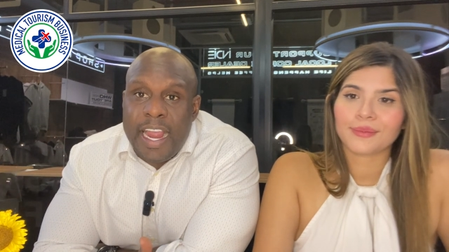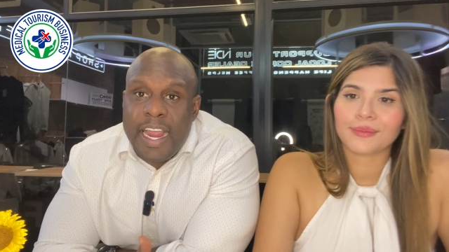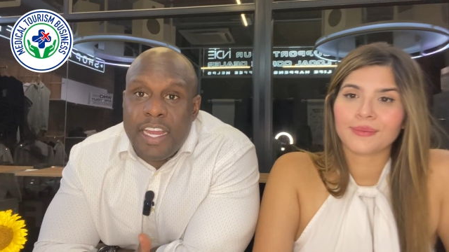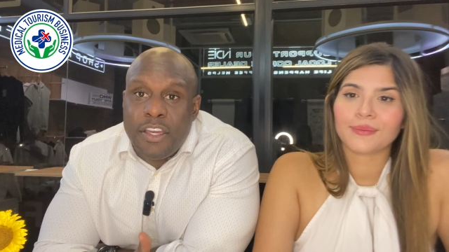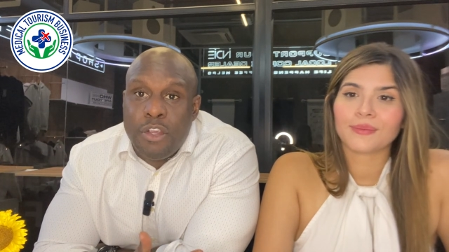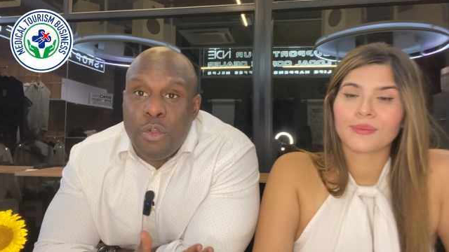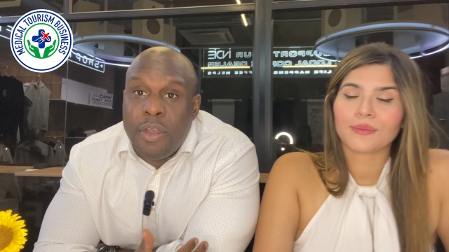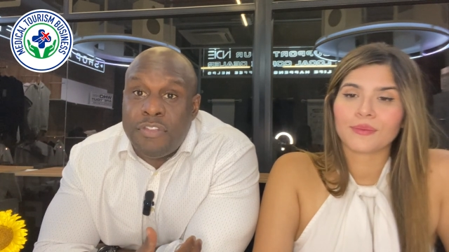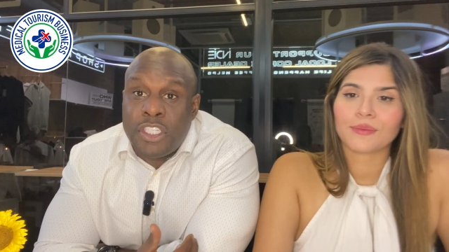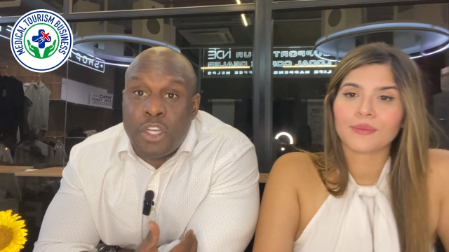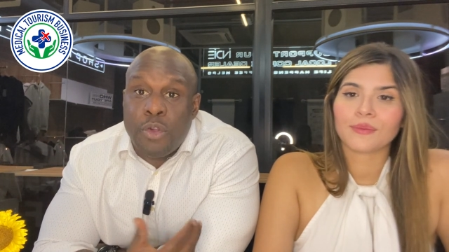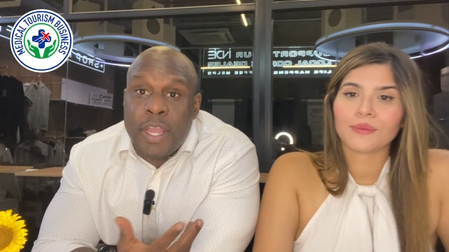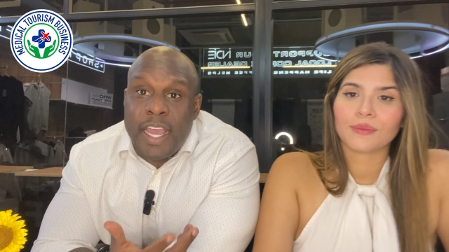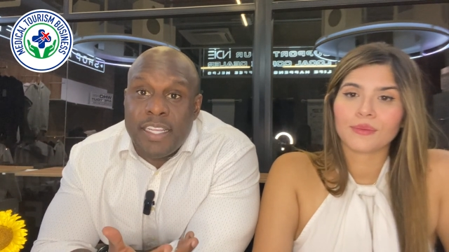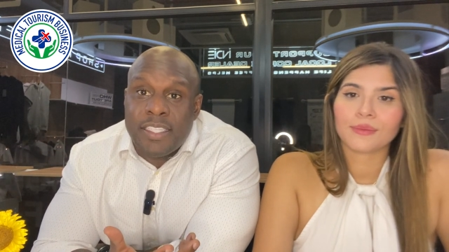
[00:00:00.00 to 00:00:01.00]
Speaker 1: and you have
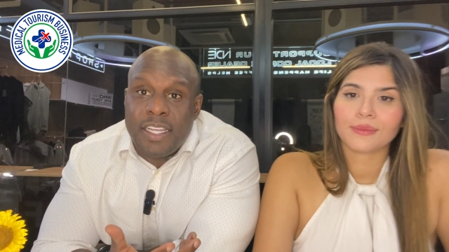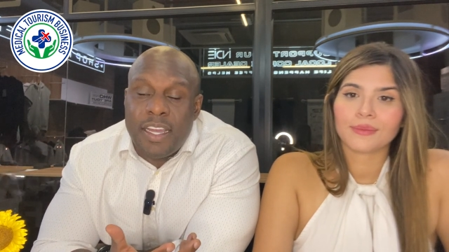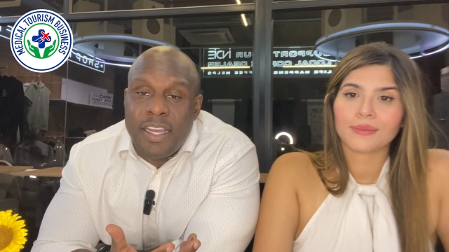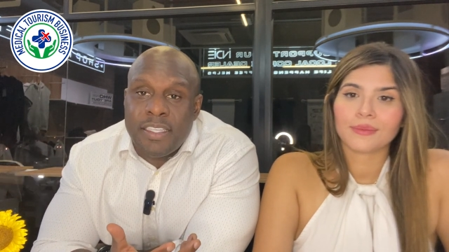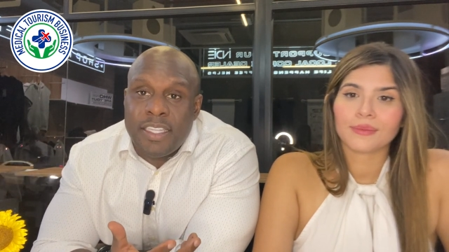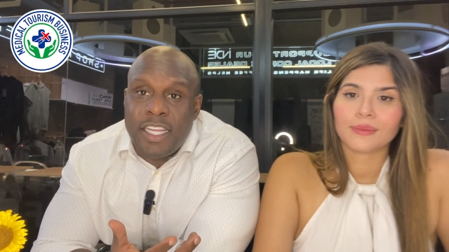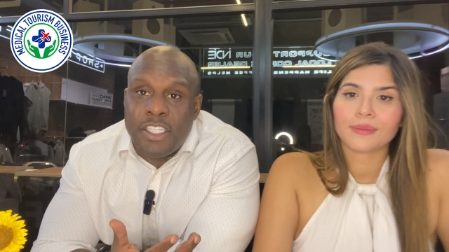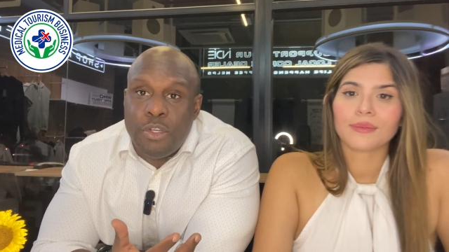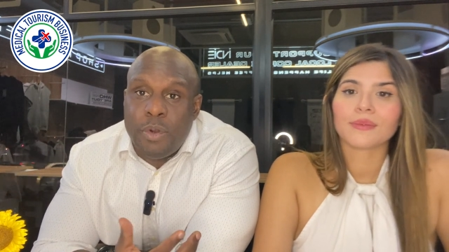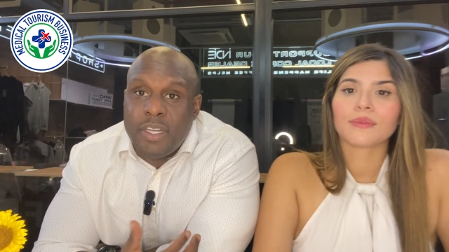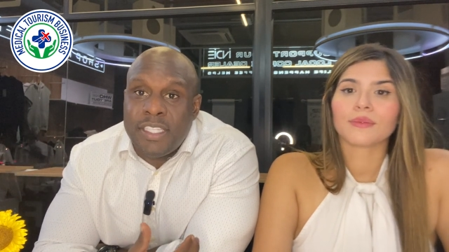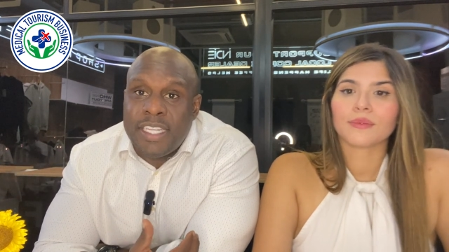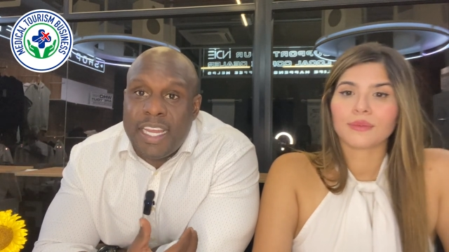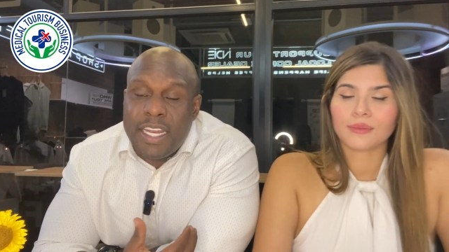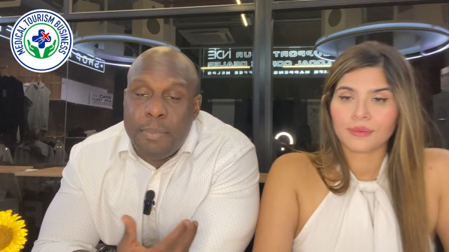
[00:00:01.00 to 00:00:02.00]
showcased to us that you
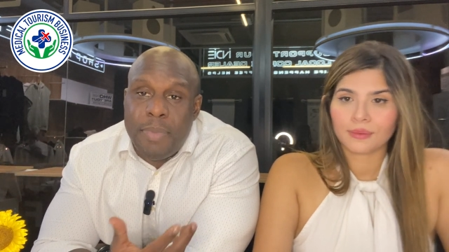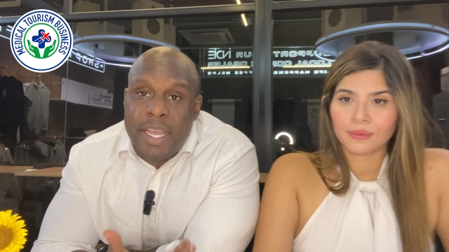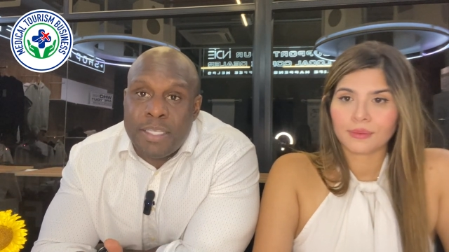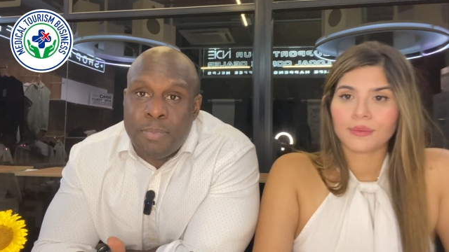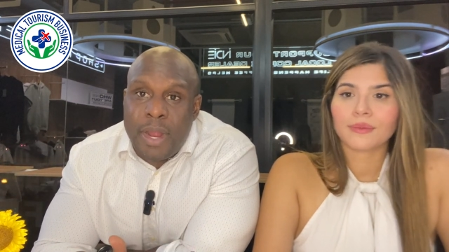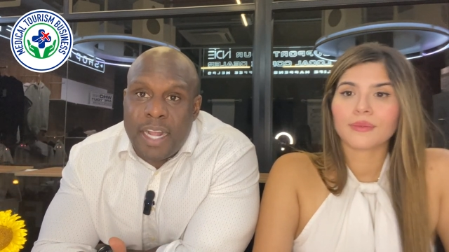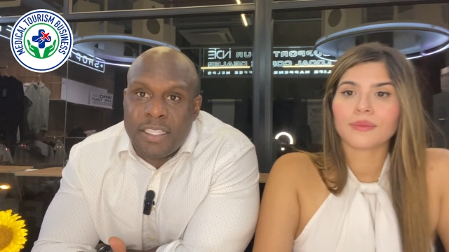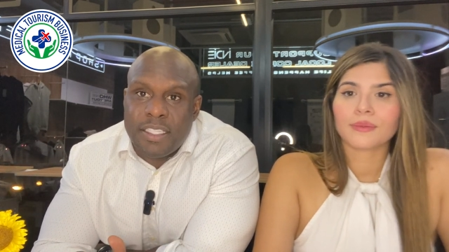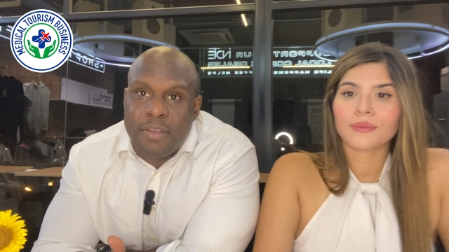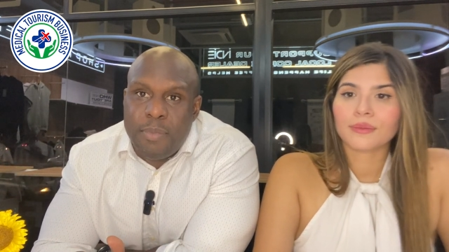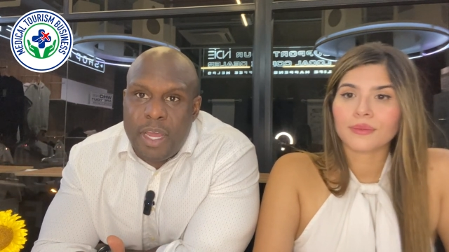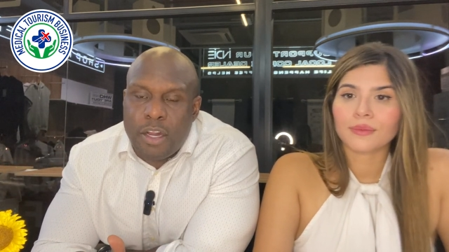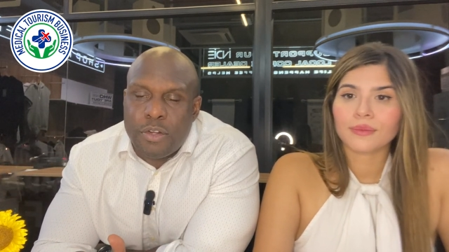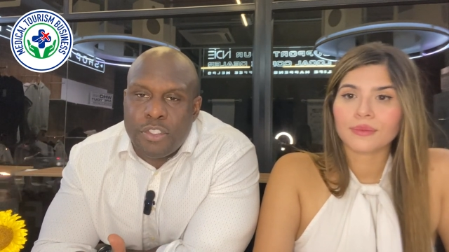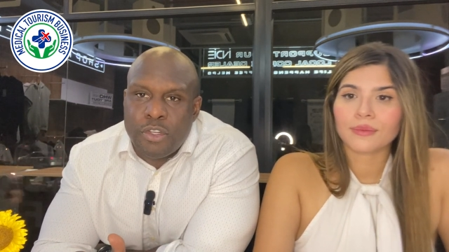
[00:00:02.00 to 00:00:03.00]
understand the best practices of
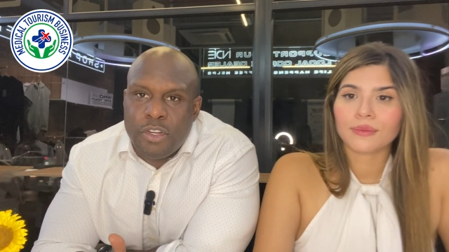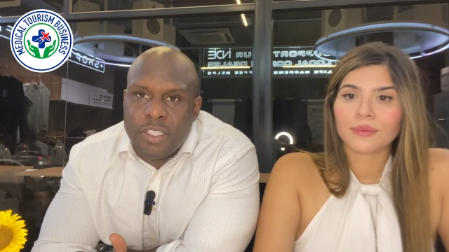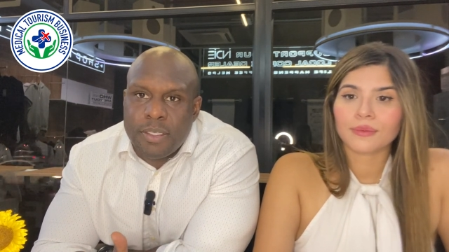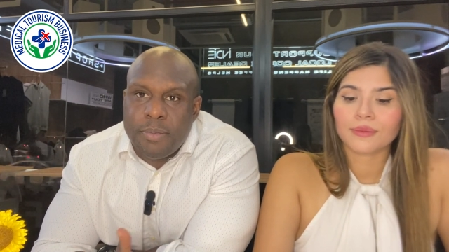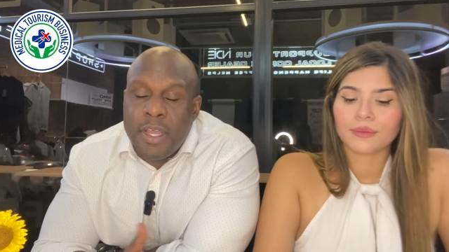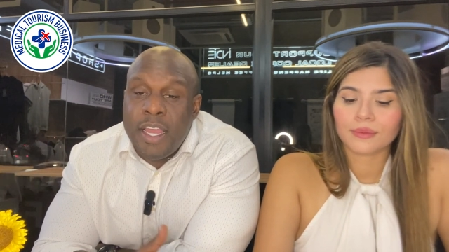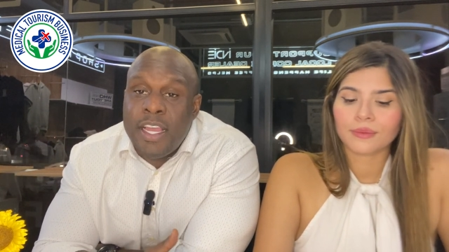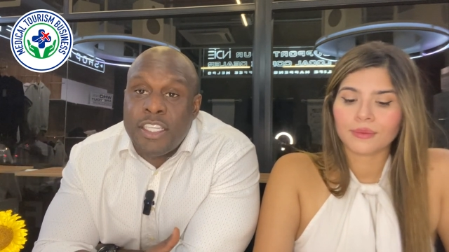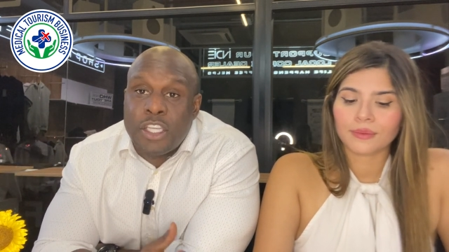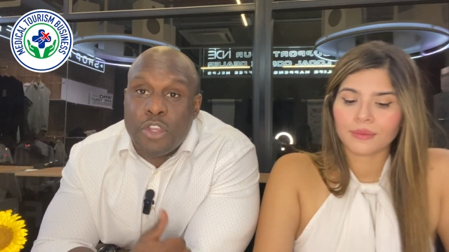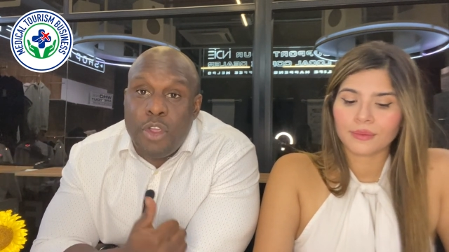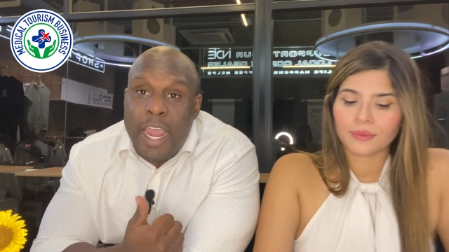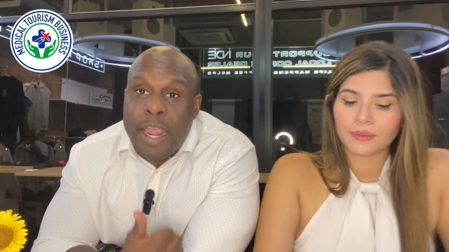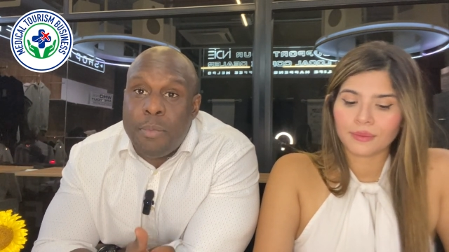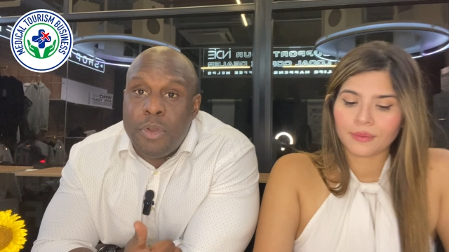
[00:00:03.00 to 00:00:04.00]
medical tourism. So
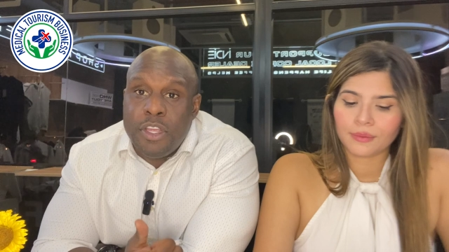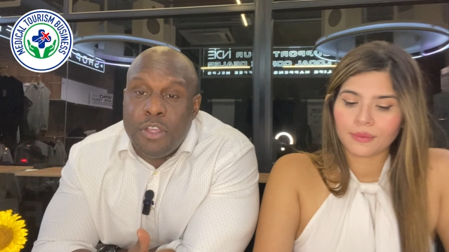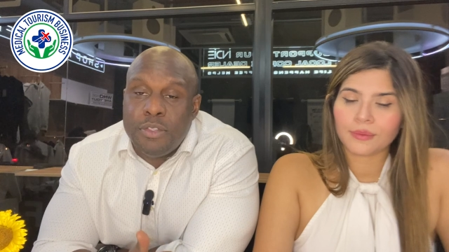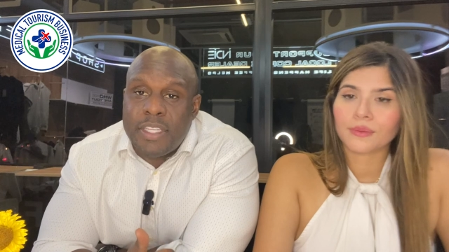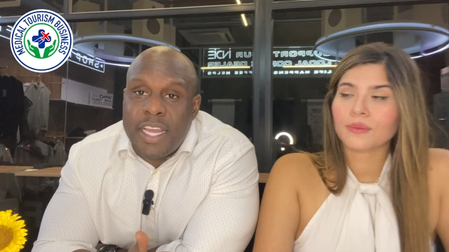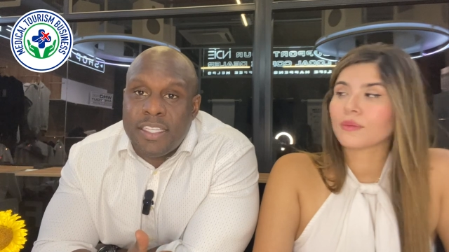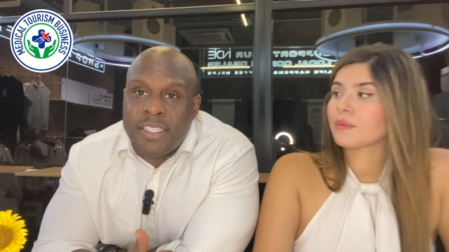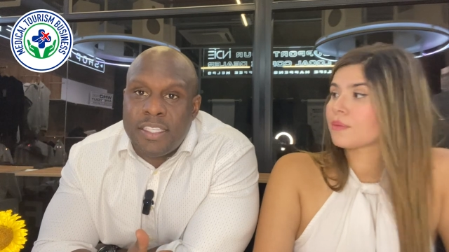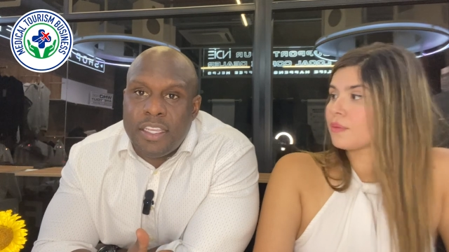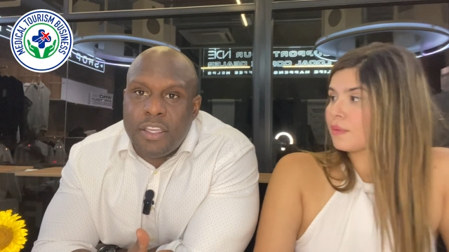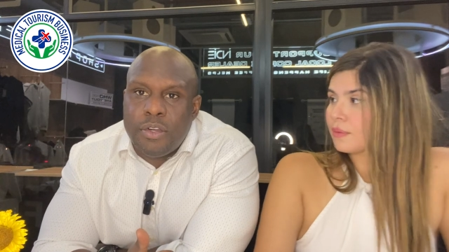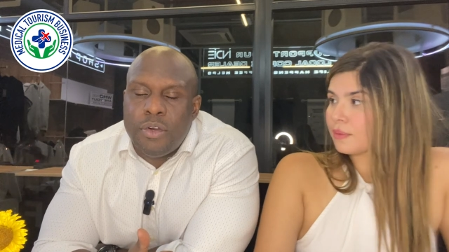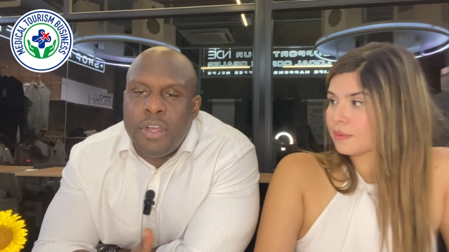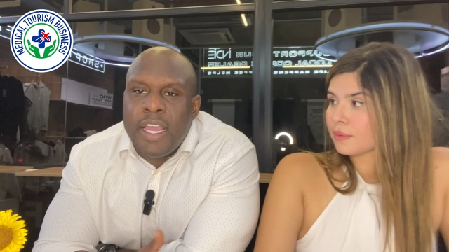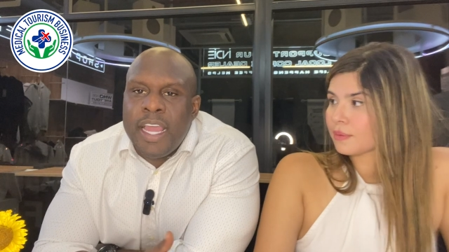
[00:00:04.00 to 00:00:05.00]
you're able to use that
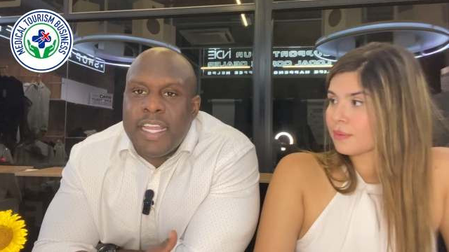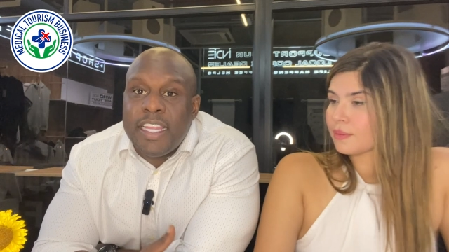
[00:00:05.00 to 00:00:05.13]
seal.